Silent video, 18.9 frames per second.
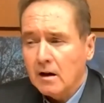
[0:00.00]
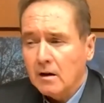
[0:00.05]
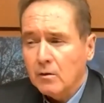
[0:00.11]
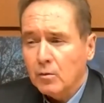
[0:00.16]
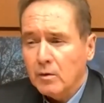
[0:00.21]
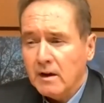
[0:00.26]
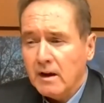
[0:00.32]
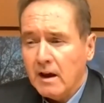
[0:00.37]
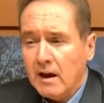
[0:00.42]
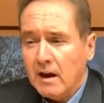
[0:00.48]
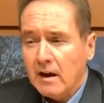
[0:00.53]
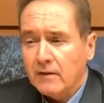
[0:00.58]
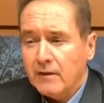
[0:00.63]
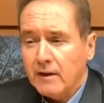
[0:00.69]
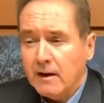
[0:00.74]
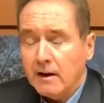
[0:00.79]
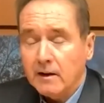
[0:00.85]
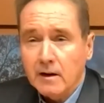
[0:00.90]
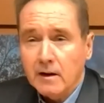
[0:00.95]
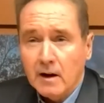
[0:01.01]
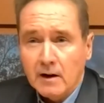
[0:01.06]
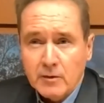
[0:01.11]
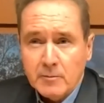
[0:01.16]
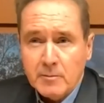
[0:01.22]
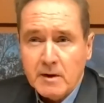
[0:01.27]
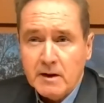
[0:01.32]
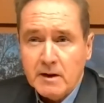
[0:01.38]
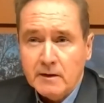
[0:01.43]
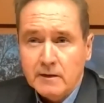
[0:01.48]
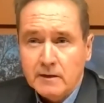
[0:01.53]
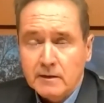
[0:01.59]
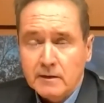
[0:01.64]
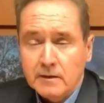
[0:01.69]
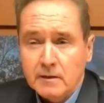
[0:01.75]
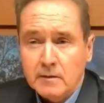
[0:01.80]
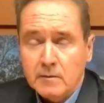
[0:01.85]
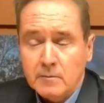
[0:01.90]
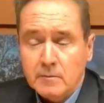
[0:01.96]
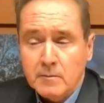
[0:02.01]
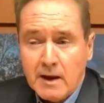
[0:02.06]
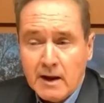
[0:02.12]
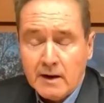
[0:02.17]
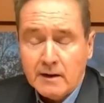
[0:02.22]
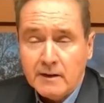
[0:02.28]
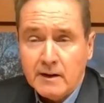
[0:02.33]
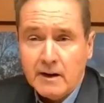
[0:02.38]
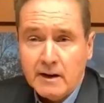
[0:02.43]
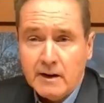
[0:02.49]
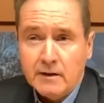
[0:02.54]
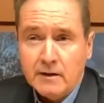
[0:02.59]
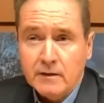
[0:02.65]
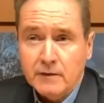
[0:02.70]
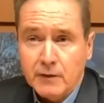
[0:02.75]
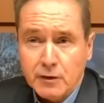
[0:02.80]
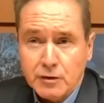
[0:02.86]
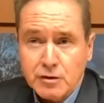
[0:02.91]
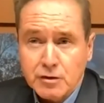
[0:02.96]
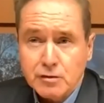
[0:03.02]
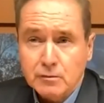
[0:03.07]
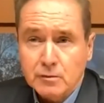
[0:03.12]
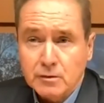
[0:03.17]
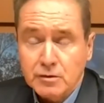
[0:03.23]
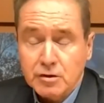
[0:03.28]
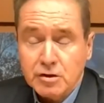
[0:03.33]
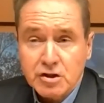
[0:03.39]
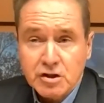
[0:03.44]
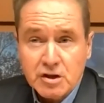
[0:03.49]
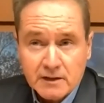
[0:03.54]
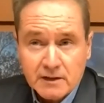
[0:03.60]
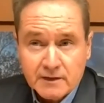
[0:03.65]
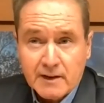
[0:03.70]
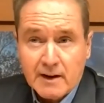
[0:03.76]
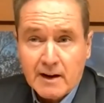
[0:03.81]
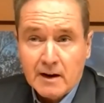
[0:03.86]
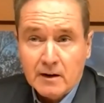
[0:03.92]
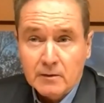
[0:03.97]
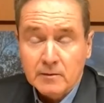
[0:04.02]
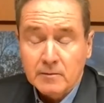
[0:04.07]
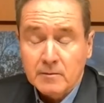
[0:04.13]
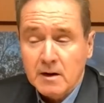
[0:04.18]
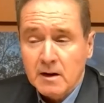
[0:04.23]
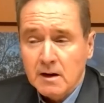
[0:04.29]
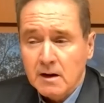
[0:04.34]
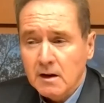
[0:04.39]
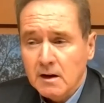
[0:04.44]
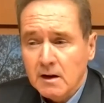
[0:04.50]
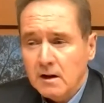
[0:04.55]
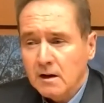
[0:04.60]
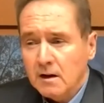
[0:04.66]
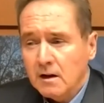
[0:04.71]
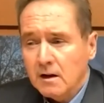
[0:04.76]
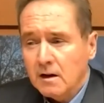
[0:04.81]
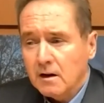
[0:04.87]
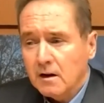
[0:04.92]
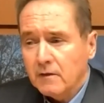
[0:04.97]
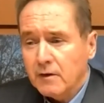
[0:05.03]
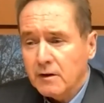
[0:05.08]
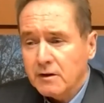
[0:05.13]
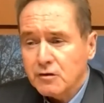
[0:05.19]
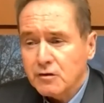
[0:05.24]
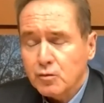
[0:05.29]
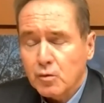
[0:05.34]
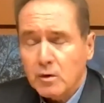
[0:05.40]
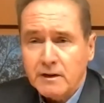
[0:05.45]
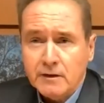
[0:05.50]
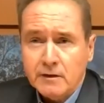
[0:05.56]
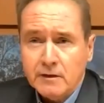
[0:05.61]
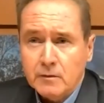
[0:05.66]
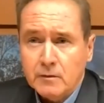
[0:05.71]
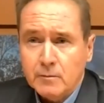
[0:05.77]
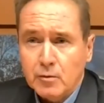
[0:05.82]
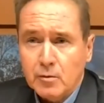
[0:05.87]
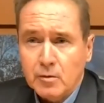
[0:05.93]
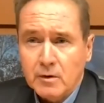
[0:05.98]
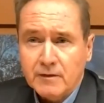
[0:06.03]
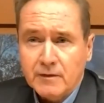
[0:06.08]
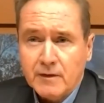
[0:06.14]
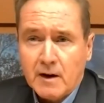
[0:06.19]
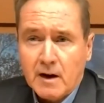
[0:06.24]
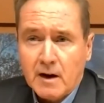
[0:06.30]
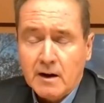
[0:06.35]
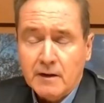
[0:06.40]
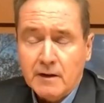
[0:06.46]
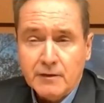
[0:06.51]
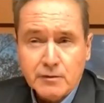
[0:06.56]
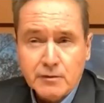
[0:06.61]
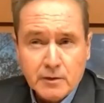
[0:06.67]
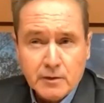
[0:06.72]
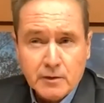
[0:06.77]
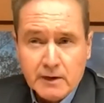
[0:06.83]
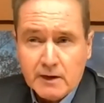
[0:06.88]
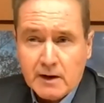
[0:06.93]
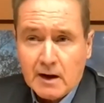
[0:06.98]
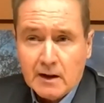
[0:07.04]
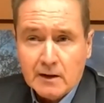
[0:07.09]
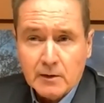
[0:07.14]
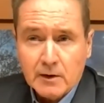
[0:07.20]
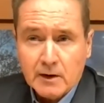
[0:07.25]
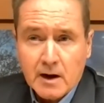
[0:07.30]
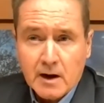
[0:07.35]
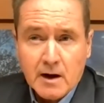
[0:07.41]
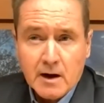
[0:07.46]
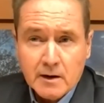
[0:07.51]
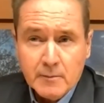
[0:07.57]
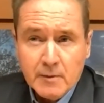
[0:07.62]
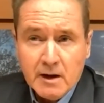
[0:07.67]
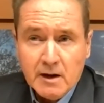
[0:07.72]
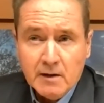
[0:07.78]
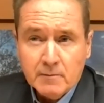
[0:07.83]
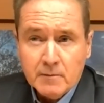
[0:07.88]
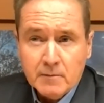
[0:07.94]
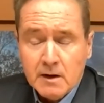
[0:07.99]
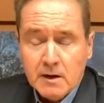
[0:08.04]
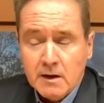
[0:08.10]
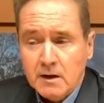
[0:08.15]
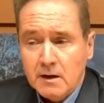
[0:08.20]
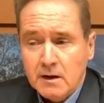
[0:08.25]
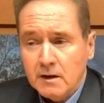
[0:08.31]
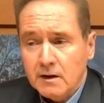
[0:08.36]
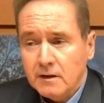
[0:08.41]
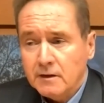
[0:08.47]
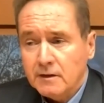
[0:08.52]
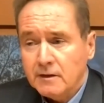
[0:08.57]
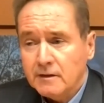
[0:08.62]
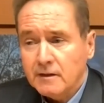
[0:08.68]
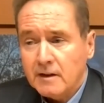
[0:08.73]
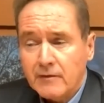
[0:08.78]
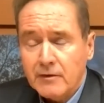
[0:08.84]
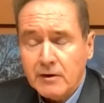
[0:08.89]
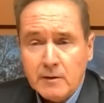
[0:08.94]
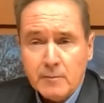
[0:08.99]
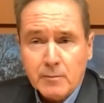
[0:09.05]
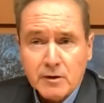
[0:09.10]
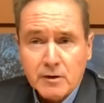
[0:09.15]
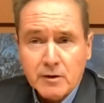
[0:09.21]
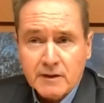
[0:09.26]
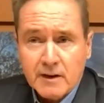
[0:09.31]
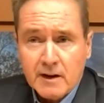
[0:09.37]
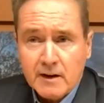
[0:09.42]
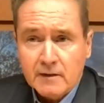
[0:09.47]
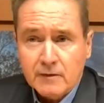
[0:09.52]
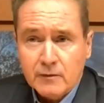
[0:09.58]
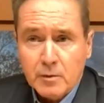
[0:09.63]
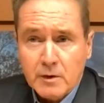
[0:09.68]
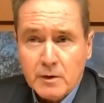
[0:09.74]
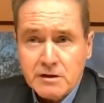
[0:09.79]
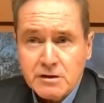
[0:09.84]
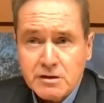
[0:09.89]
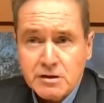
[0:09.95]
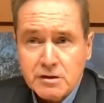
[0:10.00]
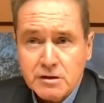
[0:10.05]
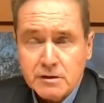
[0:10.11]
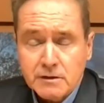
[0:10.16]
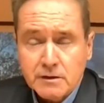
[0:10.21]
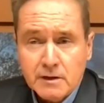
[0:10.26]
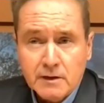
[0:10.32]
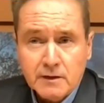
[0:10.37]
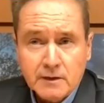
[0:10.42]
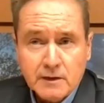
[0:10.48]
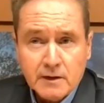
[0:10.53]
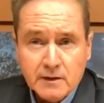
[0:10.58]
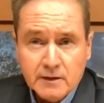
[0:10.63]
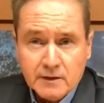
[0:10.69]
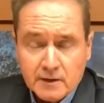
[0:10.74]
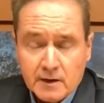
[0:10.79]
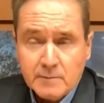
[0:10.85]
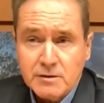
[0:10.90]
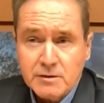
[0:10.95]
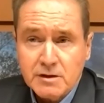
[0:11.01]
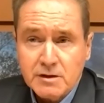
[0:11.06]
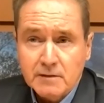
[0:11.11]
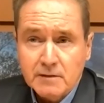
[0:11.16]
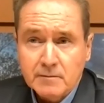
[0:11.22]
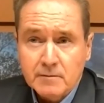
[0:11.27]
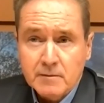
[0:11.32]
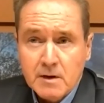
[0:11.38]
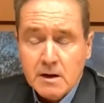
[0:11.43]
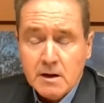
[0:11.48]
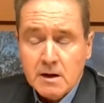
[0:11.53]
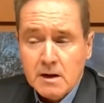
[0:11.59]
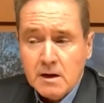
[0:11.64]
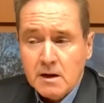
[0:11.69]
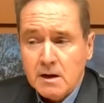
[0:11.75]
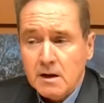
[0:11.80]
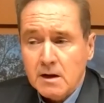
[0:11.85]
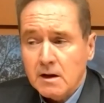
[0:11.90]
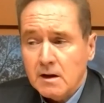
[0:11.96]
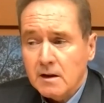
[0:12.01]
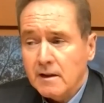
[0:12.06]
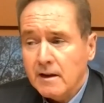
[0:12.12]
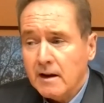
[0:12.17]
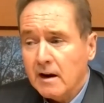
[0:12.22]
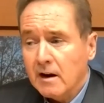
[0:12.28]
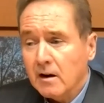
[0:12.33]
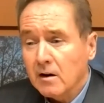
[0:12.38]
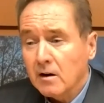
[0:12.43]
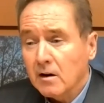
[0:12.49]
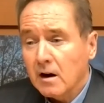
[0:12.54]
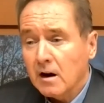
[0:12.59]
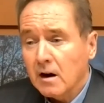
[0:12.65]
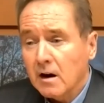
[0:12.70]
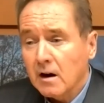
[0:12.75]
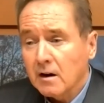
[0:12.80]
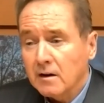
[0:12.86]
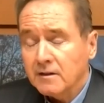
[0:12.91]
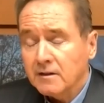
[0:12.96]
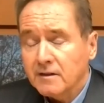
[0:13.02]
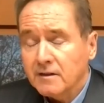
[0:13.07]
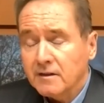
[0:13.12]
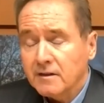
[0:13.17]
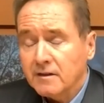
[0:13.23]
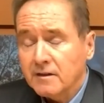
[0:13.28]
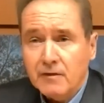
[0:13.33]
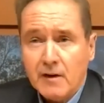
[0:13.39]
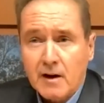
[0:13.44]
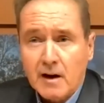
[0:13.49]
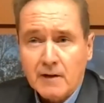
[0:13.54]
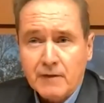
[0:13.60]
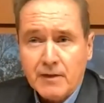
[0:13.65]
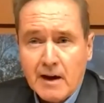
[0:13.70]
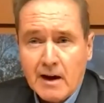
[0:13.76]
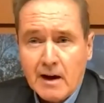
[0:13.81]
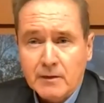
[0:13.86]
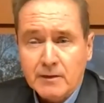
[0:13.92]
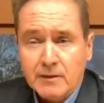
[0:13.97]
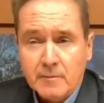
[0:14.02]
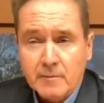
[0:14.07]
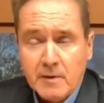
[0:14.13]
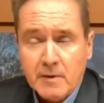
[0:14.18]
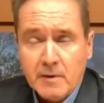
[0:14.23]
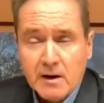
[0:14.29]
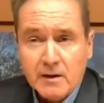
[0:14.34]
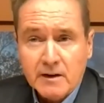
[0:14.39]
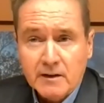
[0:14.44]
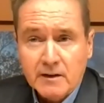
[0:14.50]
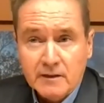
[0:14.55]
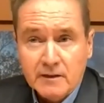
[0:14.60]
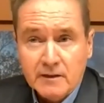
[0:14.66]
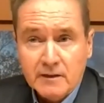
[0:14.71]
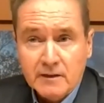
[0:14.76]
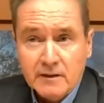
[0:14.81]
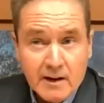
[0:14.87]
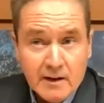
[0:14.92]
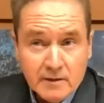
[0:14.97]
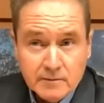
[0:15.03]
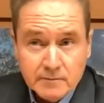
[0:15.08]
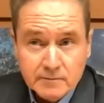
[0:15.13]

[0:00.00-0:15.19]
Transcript: We have a government mandated virtual shutdown of a $22.5 trillion economy, 70% of which is consumption. There are 75,000 Americans dead.